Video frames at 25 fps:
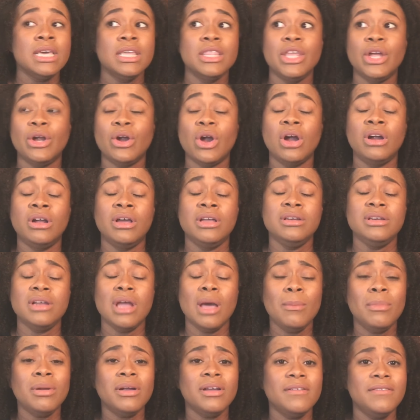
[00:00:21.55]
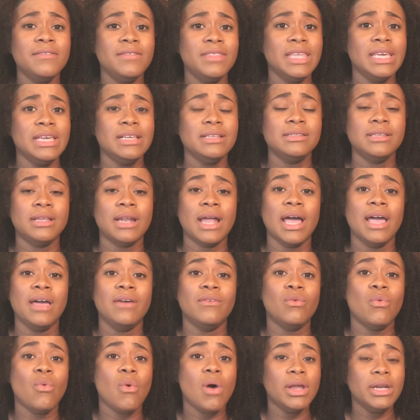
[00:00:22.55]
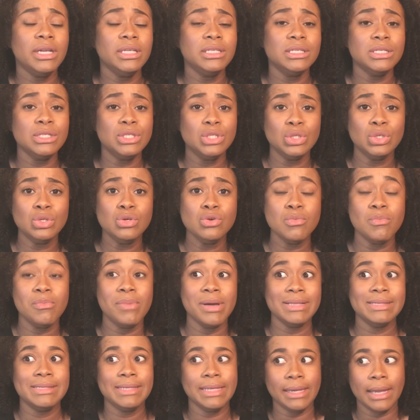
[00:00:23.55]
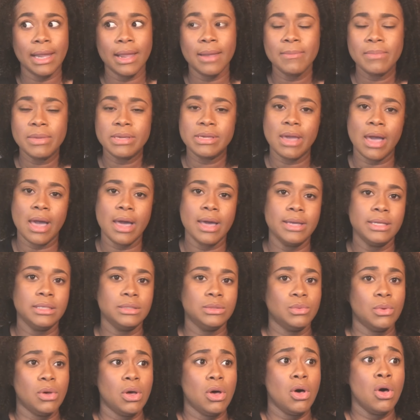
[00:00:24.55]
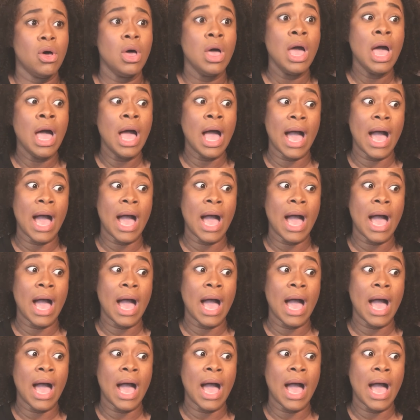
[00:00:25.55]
There are a number of things that I have wanted to do but didn't because, well,